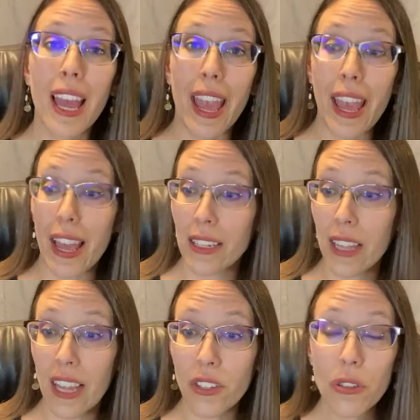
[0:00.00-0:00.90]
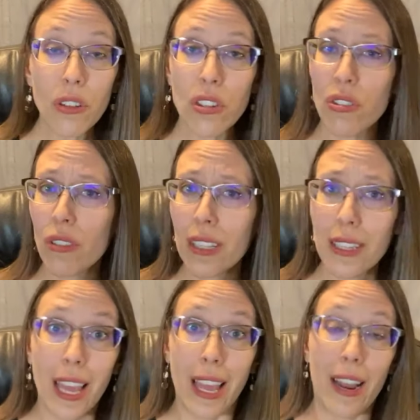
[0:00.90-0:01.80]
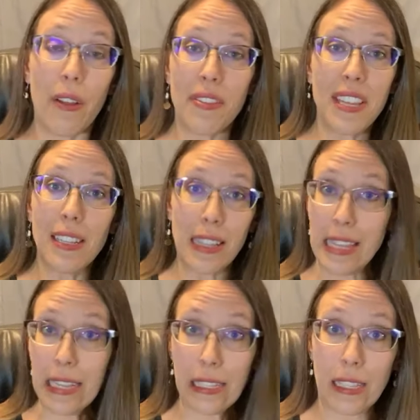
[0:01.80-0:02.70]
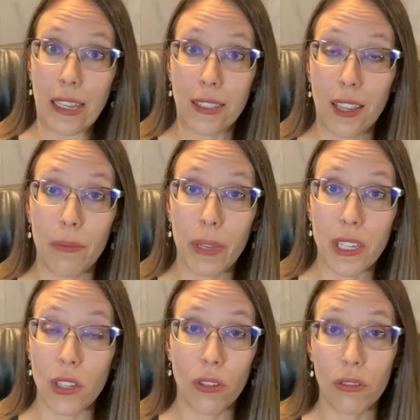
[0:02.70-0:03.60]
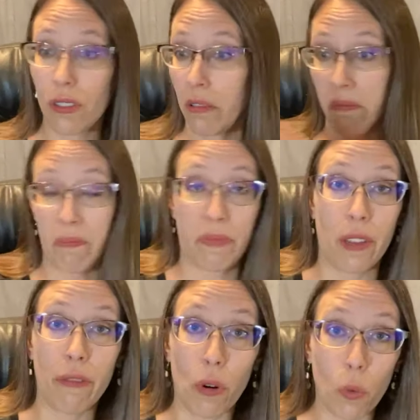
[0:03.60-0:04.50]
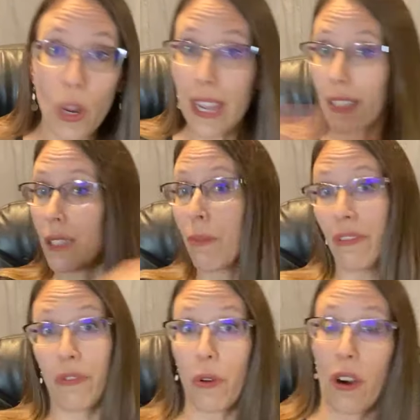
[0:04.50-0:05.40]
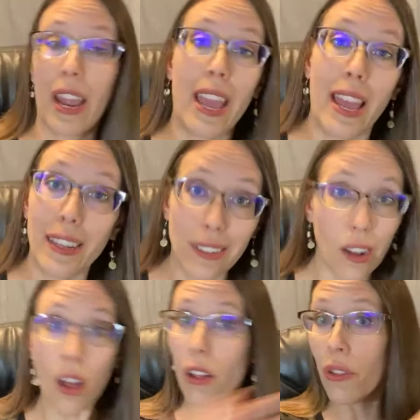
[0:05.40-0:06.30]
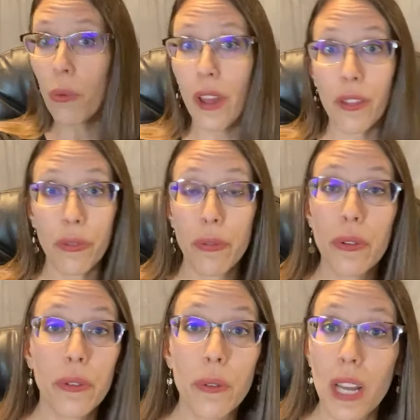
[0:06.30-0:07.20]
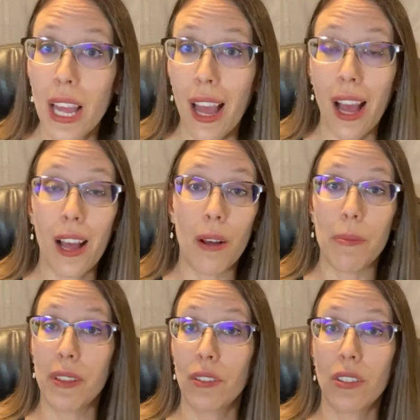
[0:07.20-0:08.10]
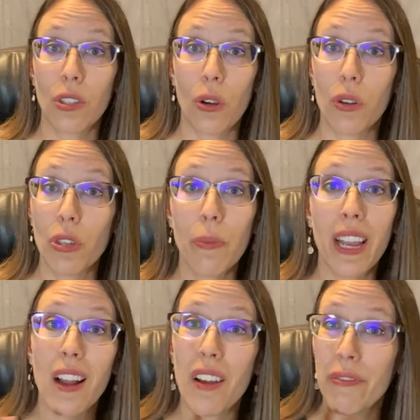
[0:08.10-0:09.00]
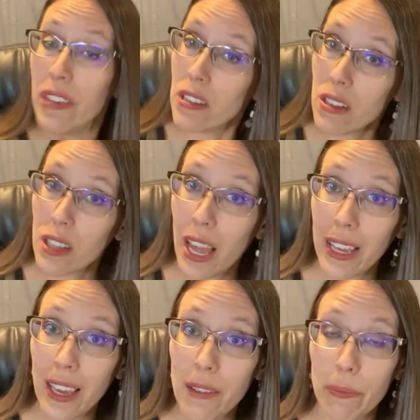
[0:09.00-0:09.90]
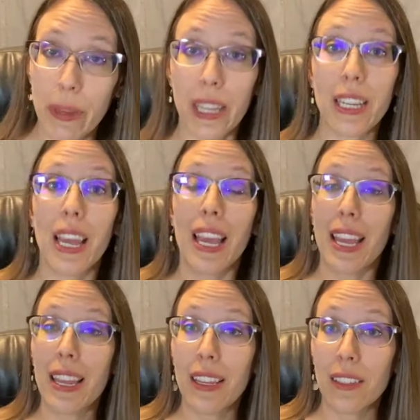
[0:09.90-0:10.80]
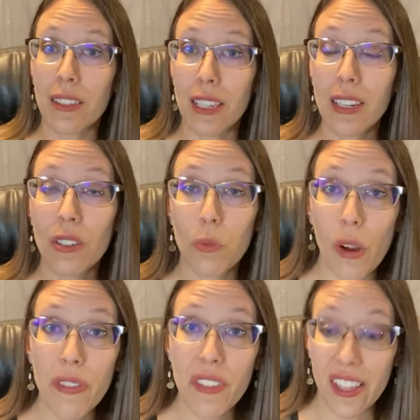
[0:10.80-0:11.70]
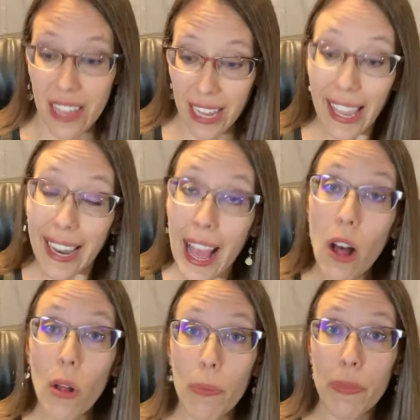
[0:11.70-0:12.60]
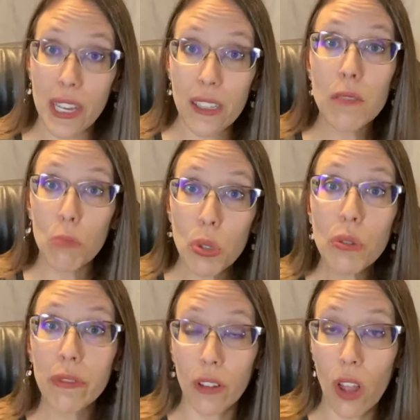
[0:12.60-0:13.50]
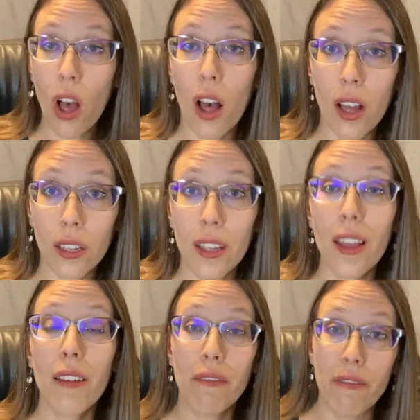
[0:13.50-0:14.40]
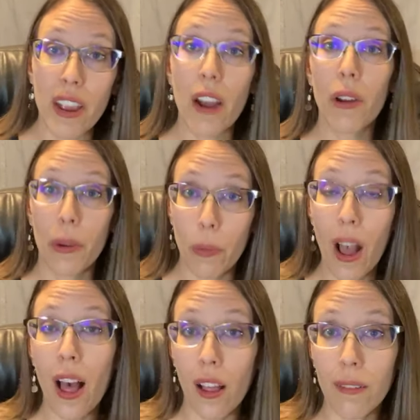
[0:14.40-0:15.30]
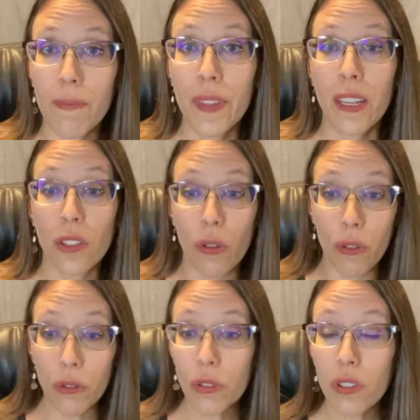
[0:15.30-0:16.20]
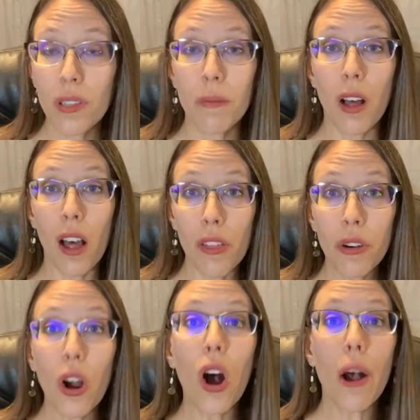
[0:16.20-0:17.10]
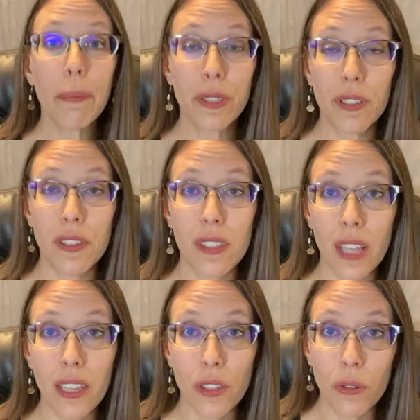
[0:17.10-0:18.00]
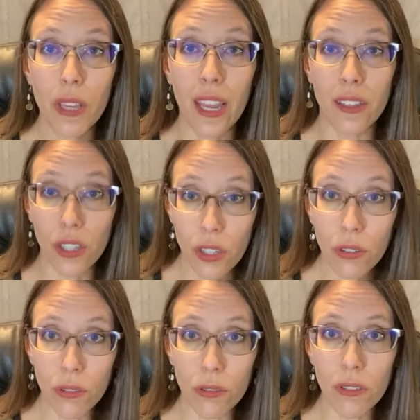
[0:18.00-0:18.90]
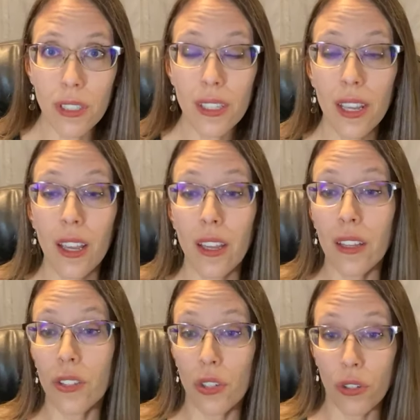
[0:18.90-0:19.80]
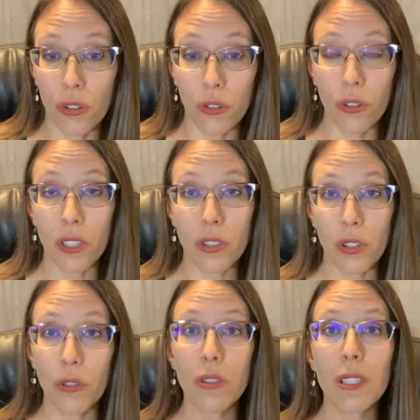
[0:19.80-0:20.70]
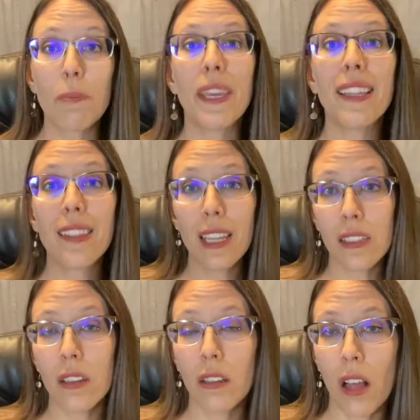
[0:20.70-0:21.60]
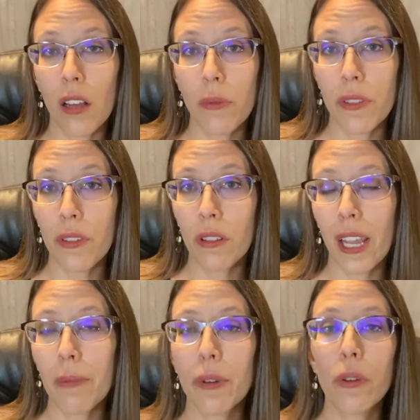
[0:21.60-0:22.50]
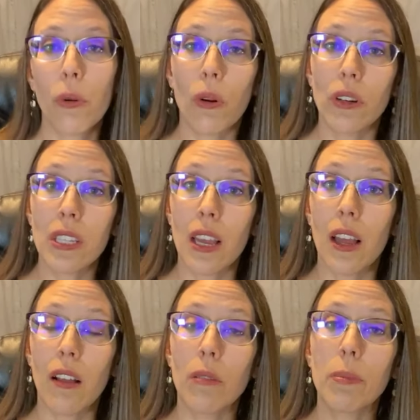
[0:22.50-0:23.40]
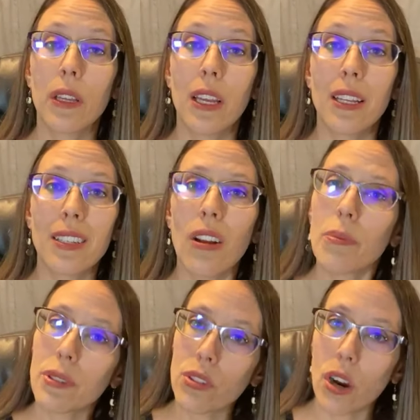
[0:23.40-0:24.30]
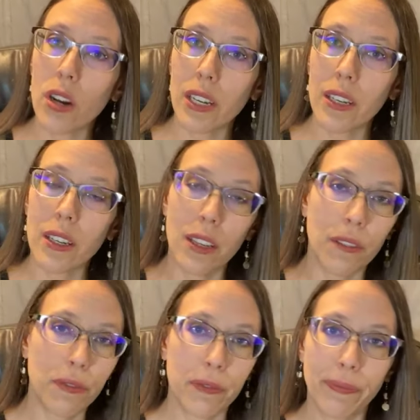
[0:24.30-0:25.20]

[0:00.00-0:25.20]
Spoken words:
and you can do this. Now these things can be used for weeks beforehand and all the way through. So you may not feel like it, but it is one thing that can help things move along very well. So those are some other options that you can use to speed things along with your labor, or to help start it if